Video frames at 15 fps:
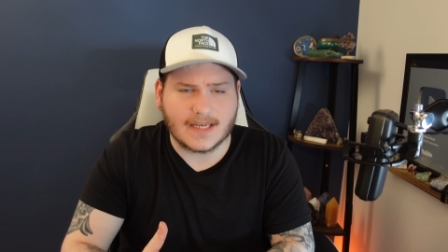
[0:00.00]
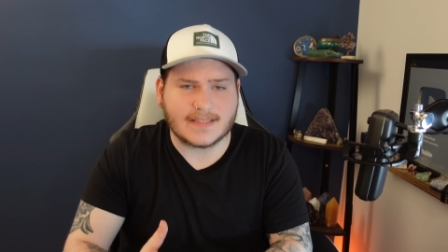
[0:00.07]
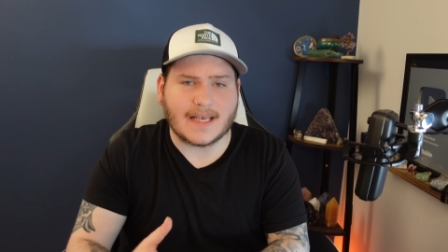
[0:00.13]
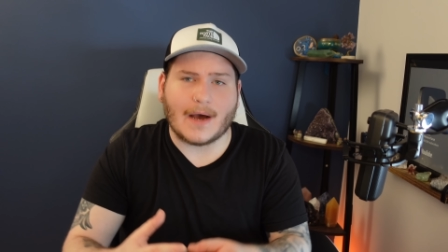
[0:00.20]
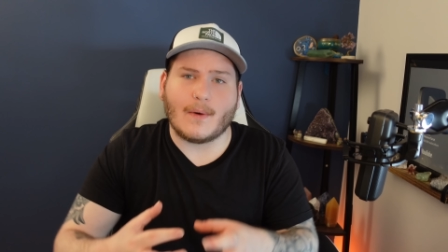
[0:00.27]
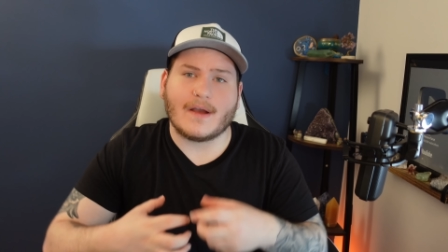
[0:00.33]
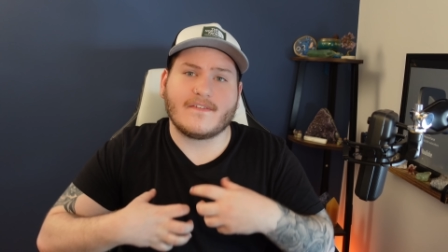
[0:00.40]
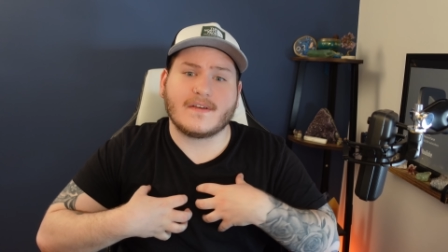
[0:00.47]
is
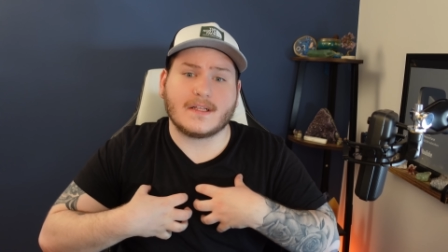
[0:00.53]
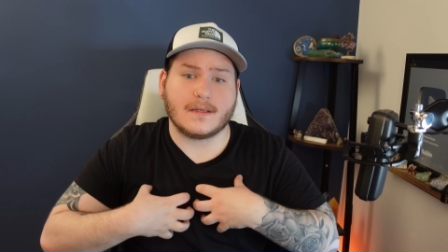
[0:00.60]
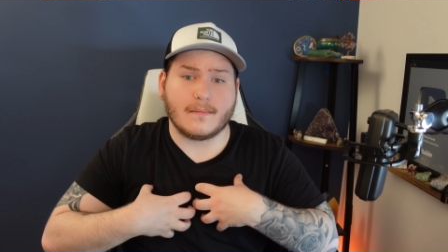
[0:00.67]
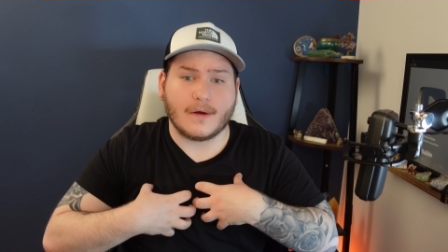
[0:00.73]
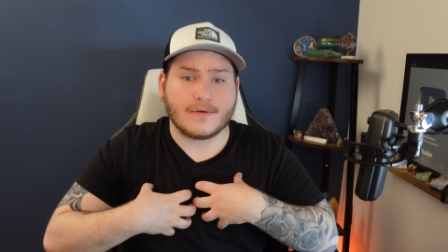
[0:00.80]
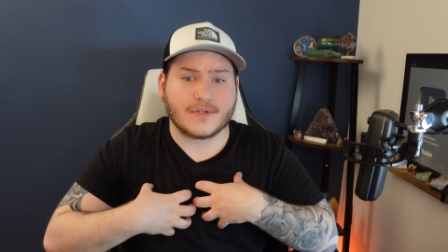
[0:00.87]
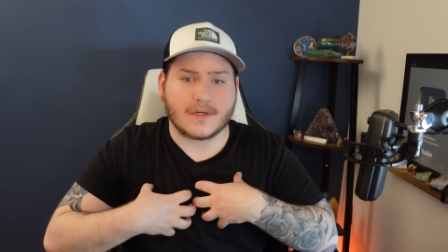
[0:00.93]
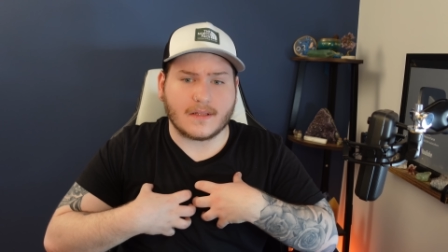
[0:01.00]
how I feel
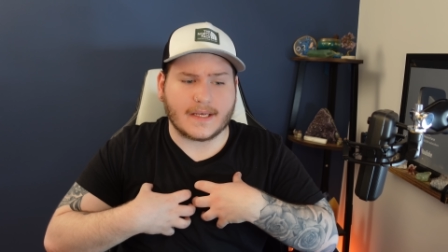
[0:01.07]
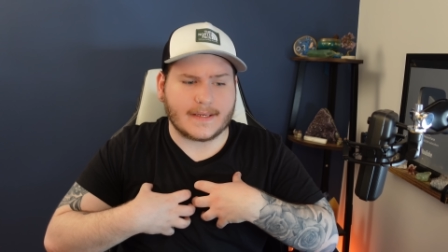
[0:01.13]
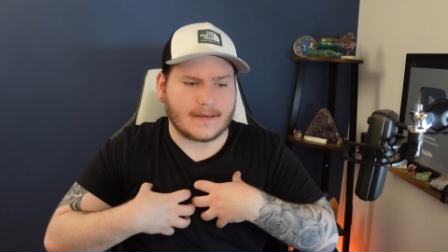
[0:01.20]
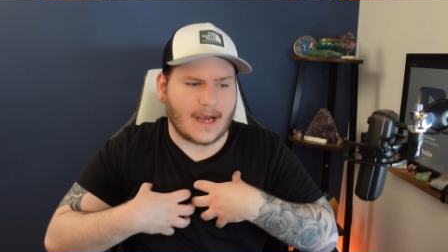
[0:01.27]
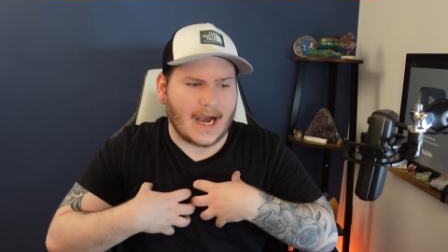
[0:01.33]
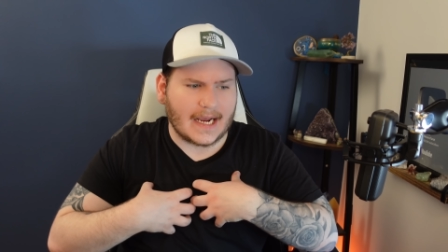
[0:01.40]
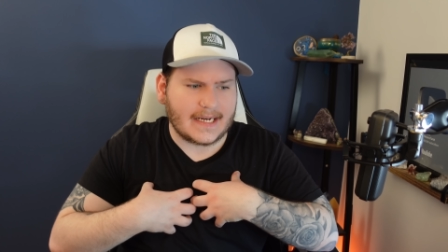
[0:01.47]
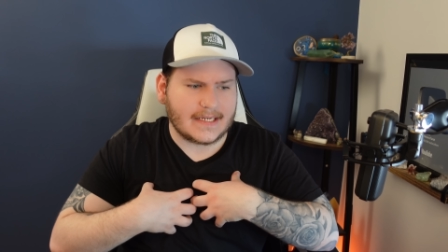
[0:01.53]
emotionally
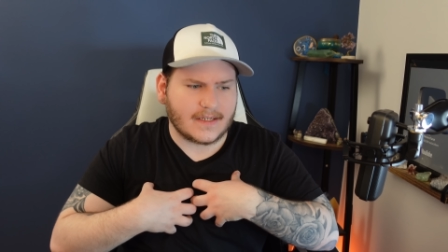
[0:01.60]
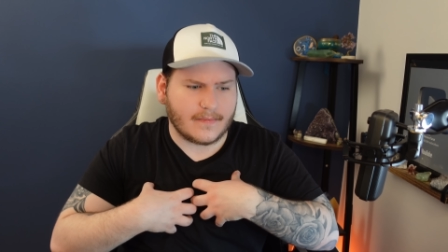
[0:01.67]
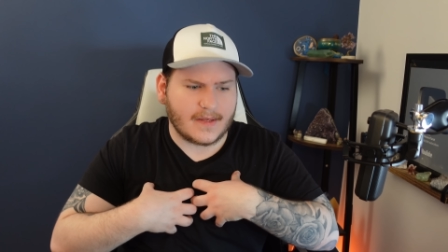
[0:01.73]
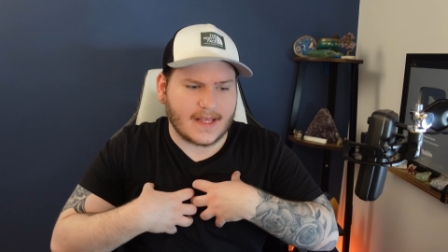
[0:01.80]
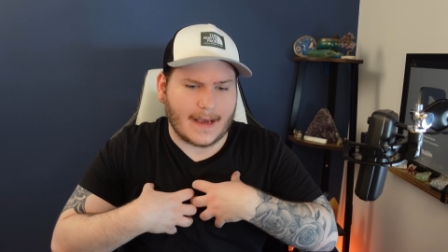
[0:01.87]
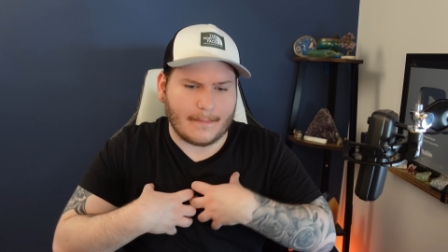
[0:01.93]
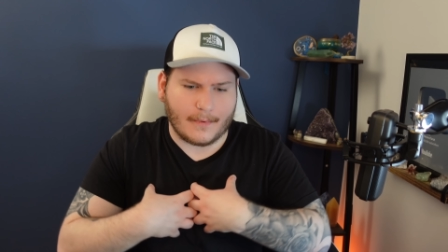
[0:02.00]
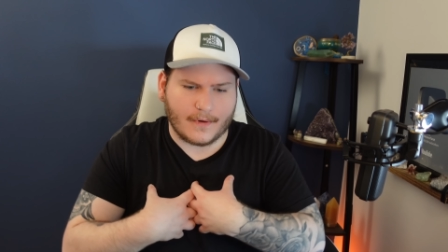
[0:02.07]
I need to
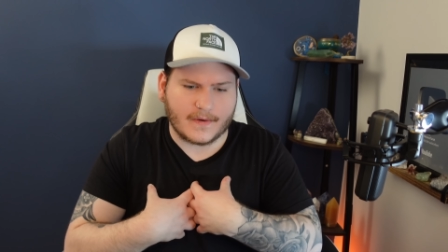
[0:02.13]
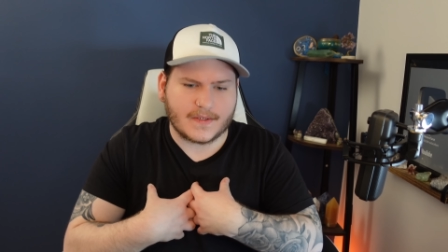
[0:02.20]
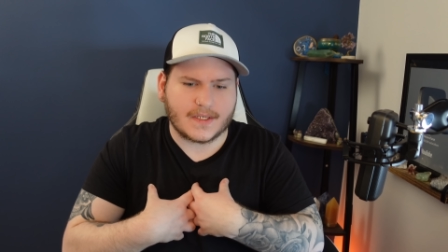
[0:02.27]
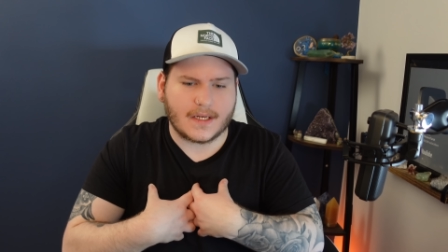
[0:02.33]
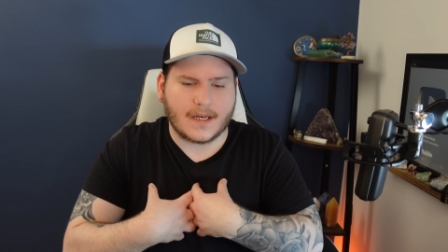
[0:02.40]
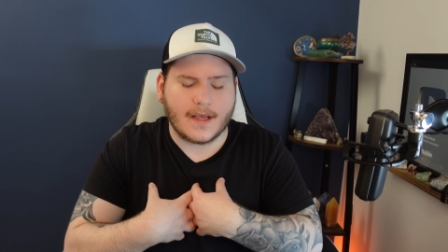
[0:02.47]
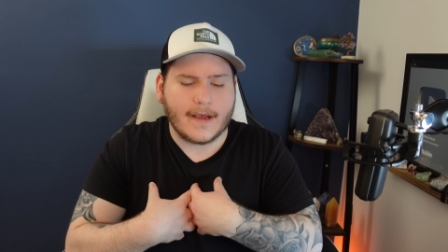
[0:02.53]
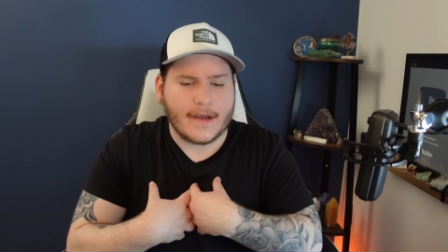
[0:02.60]
be that
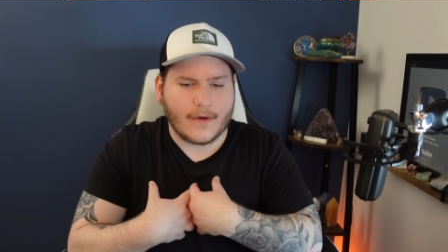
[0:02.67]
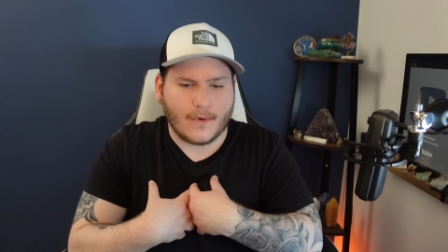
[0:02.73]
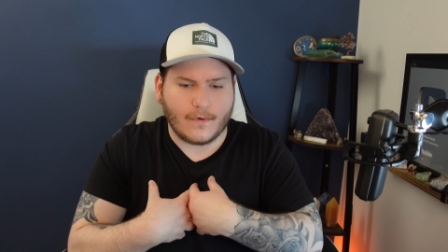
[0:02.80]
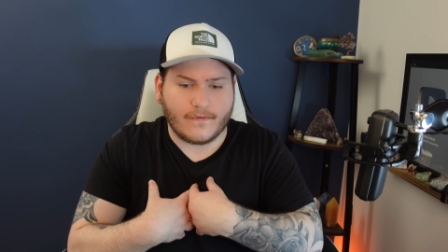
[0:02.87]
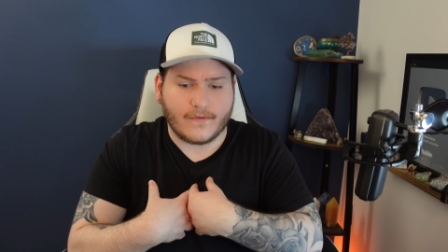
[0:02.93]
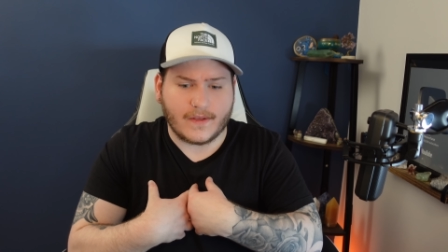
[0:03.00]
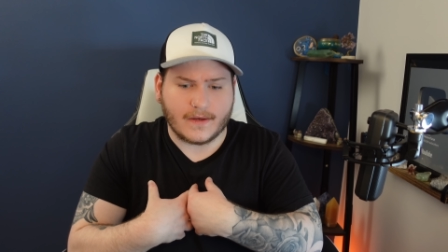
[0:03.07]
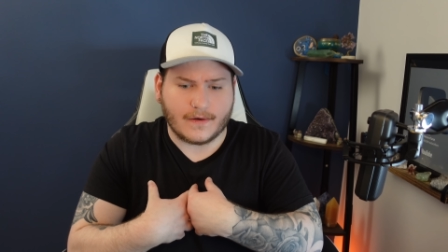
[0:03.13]
person
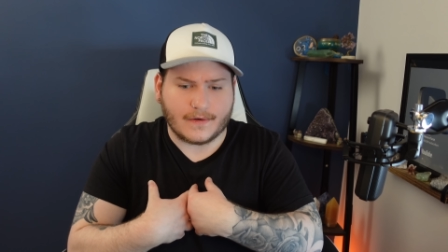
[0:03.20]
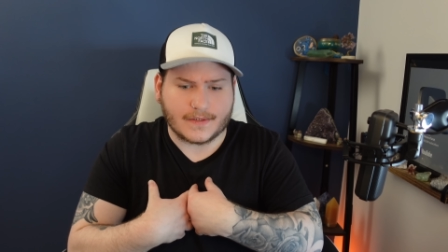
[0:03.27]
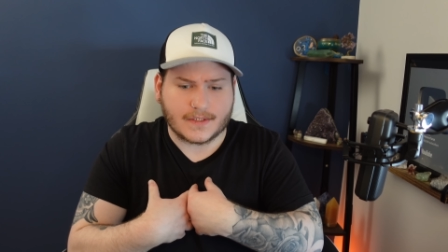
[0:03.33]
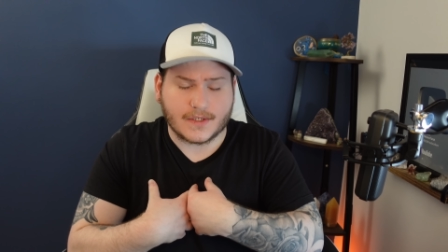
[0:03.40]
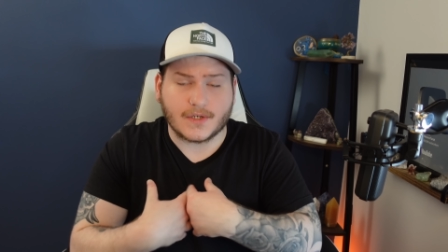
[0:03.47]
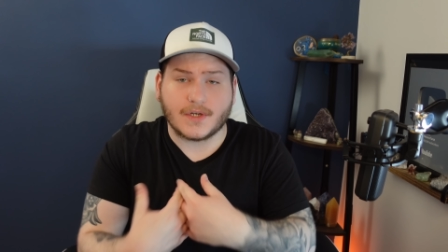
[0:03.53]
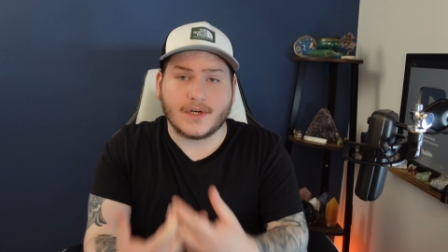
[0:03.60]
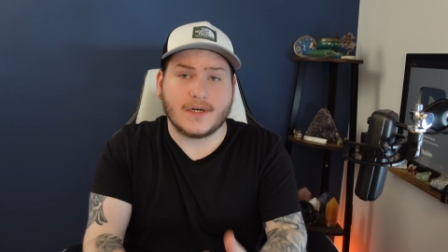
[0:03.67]
who
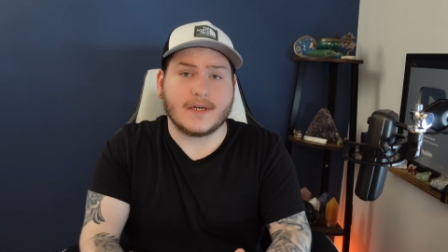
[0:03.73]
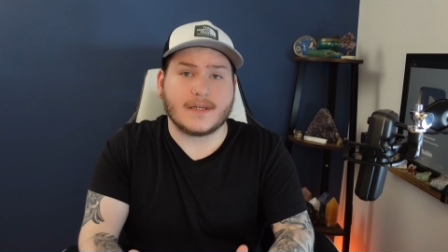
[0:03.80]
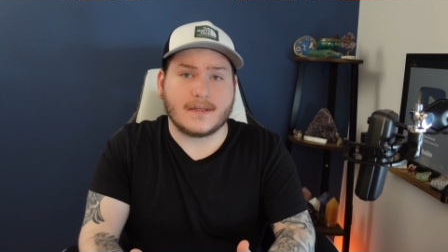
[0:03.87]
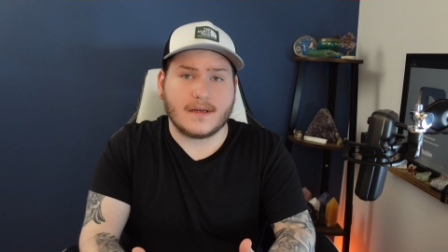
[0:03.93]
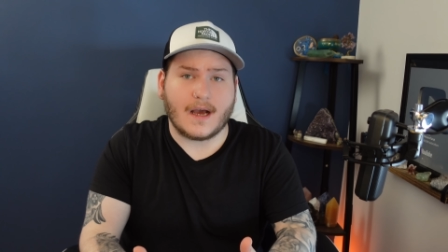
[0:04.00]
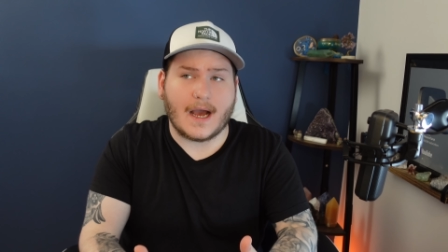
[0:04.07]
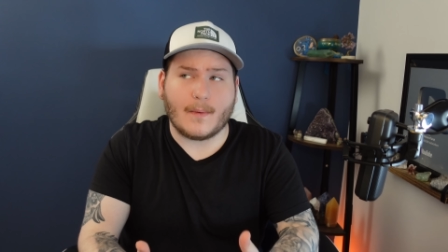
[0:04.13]
feels good.